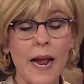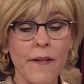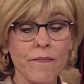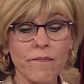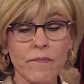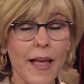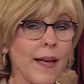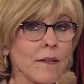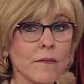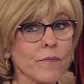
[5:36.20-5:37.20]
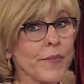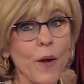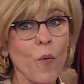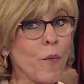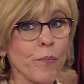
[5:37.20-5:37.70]
and that
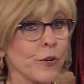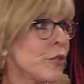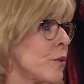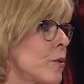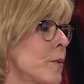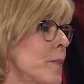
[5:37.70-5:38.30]
that won't produce.